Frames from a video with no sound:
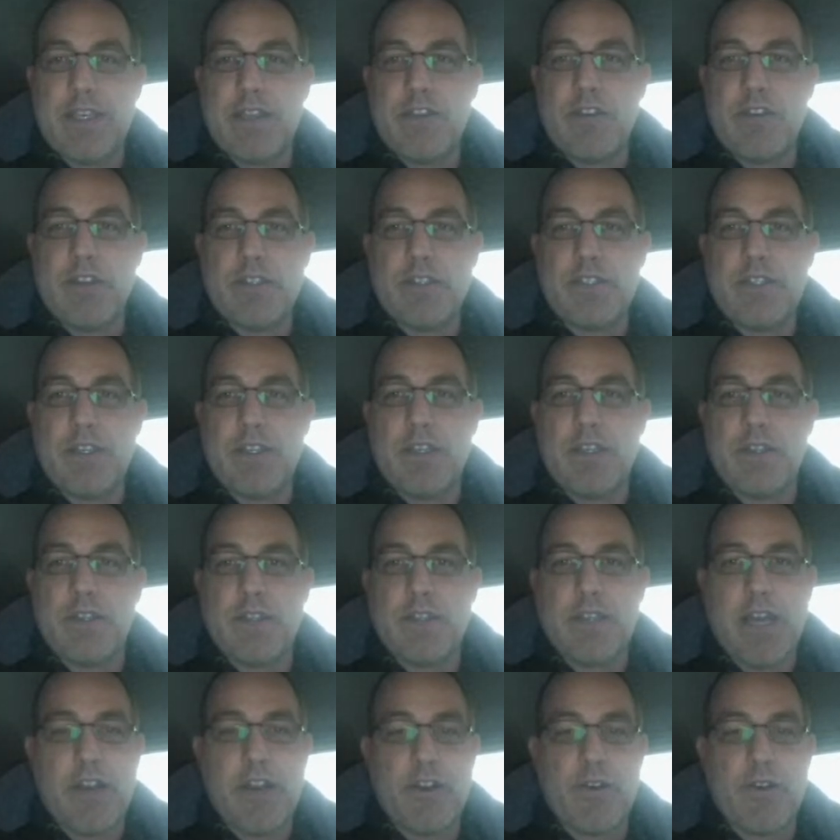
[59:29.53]
You can see in the
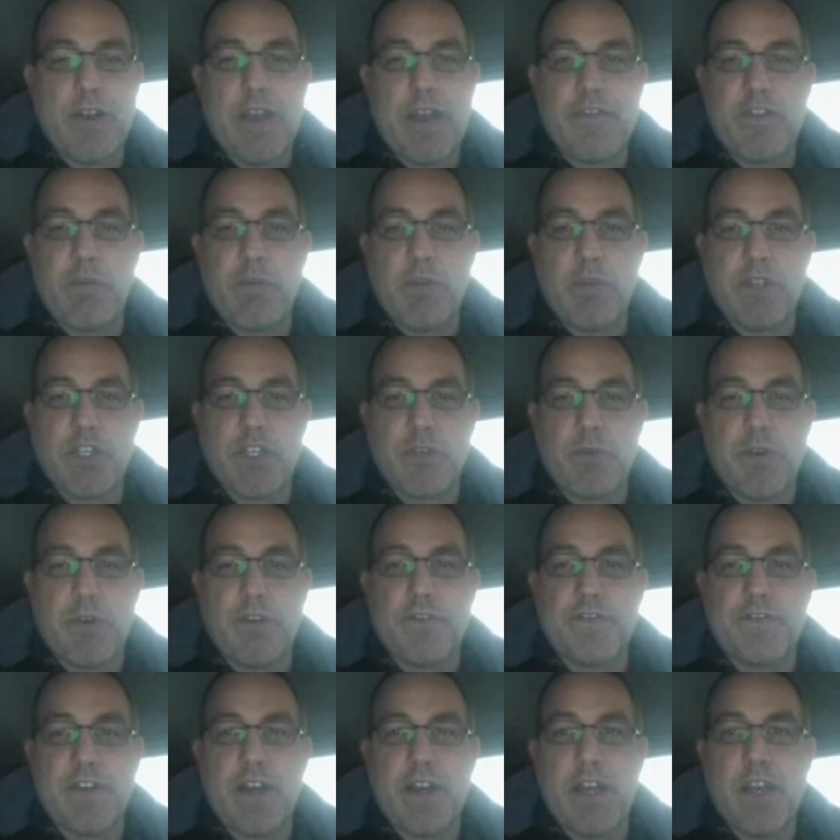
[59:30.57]
dynograph it went to
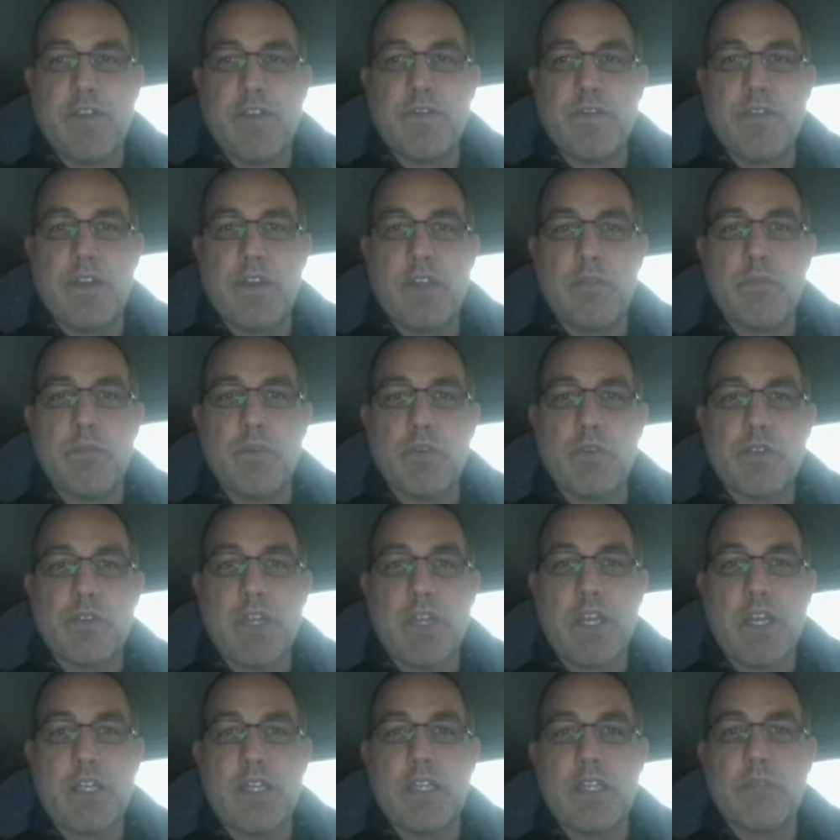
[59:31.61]
12.5 in boost.
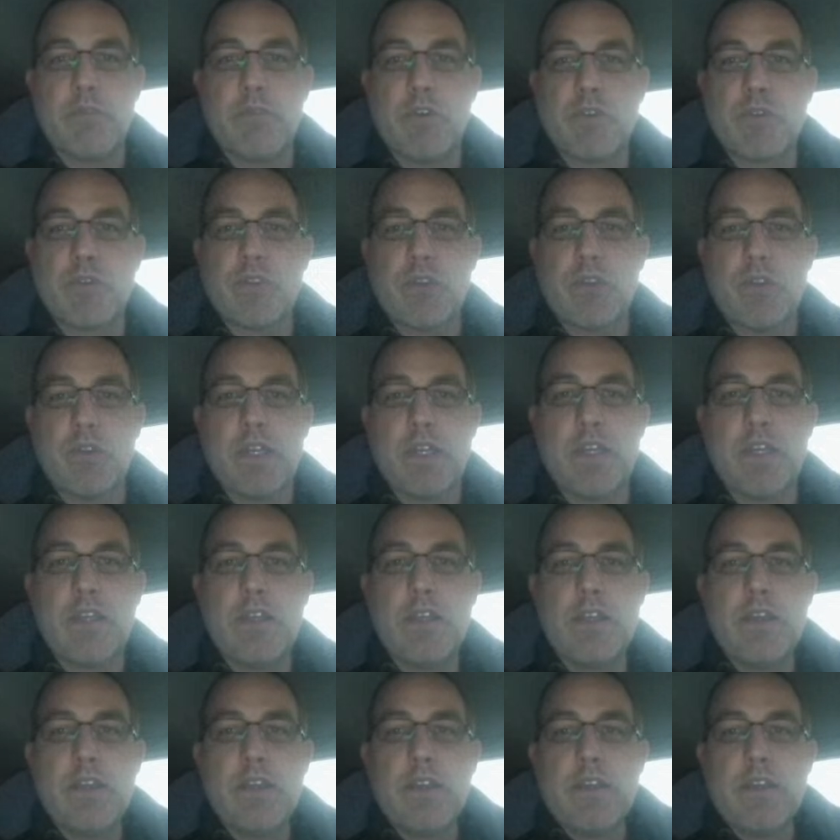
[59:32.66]
Luckily, the boost is only
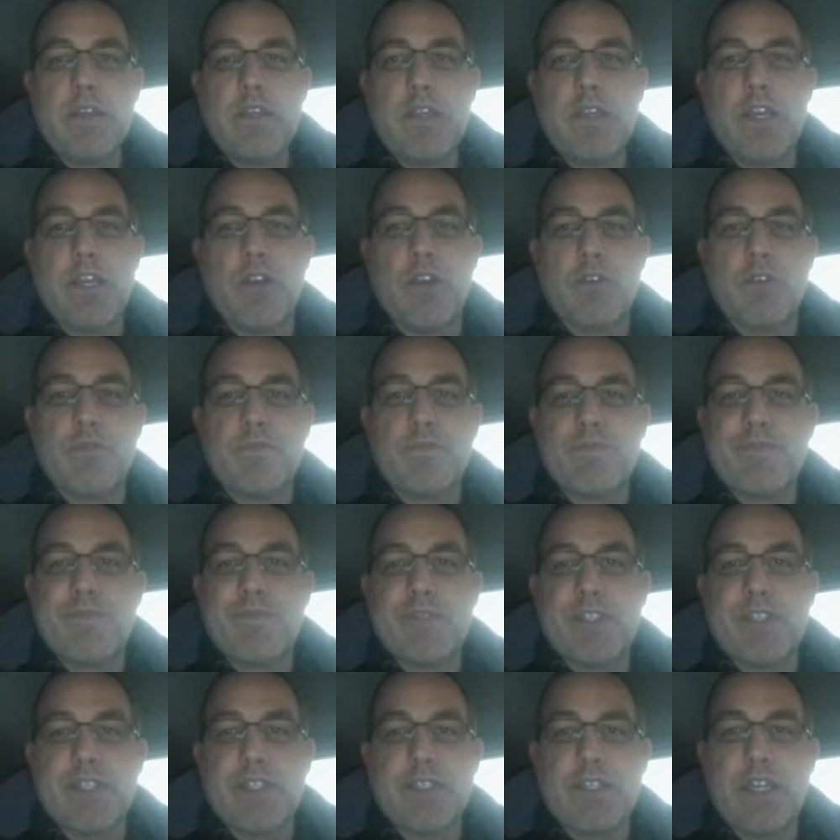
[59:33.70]

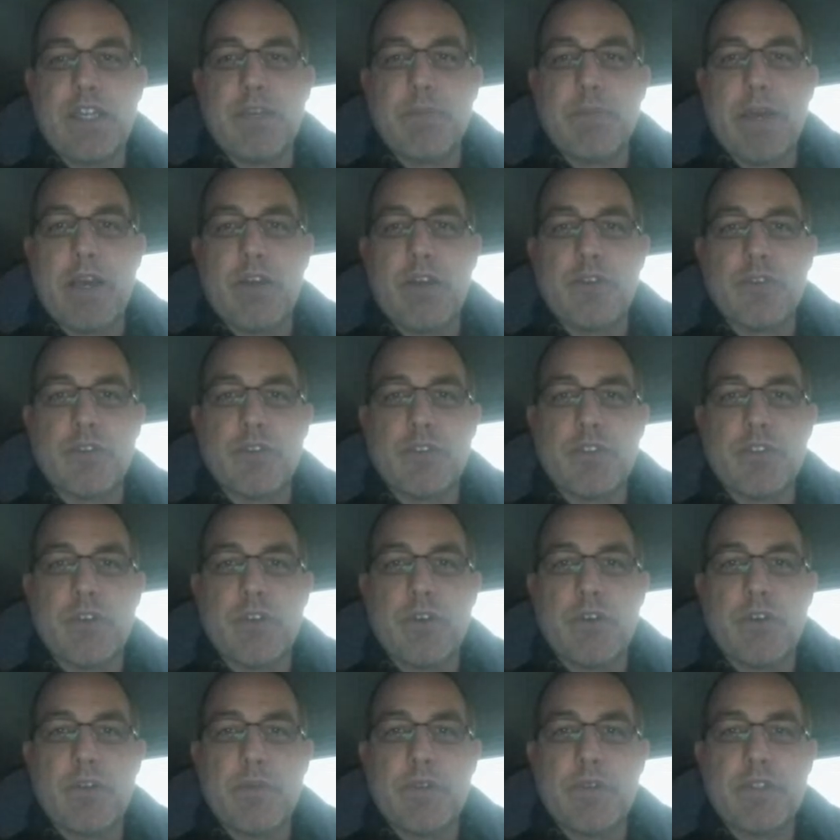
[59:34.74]
16 pounds or so.
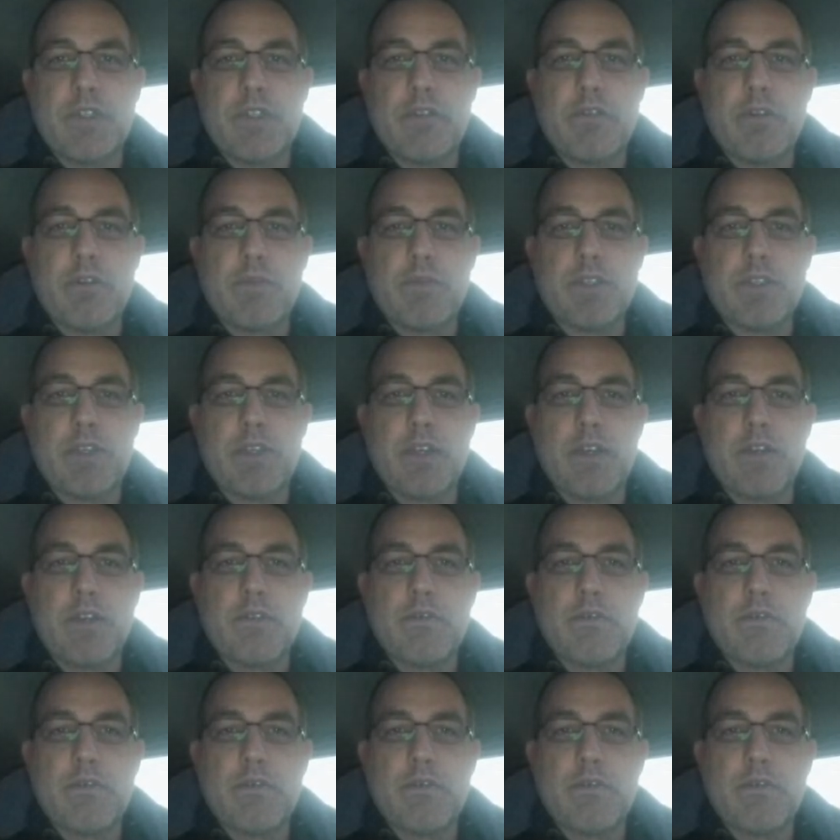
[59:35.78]
Let me see what it was at.